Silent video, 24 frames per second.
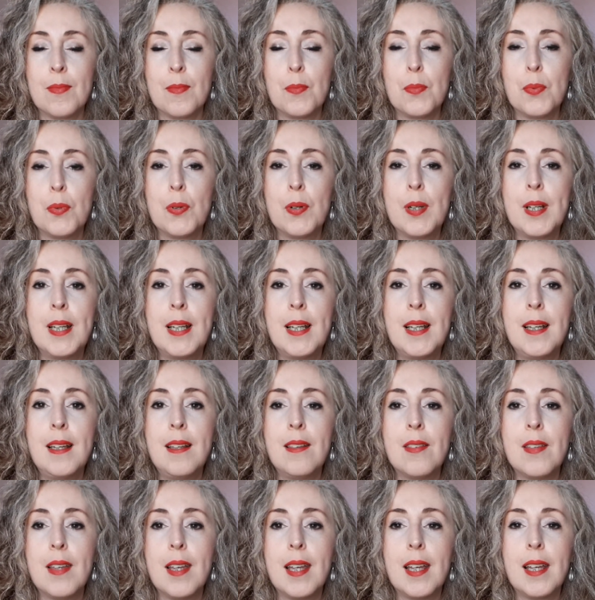
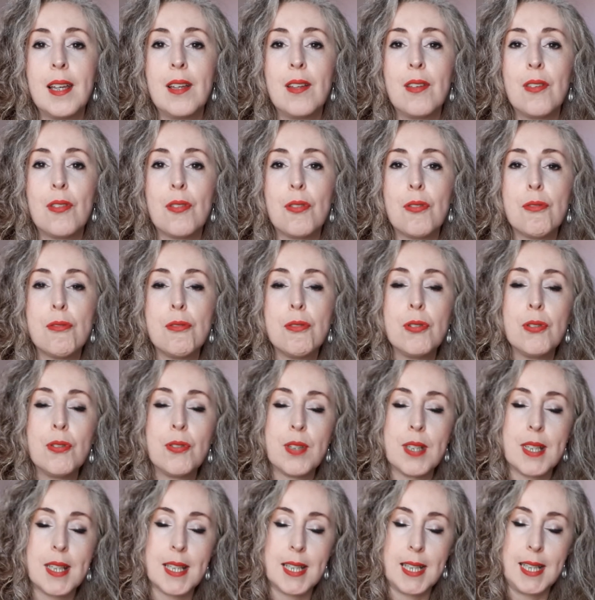Breathing through
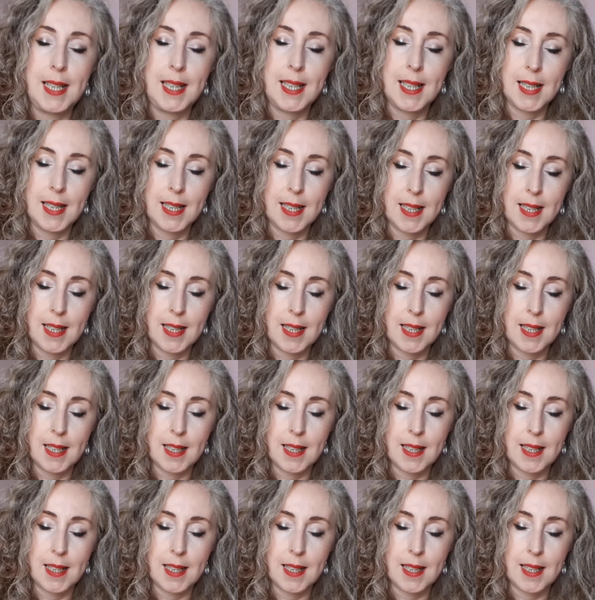the seasons,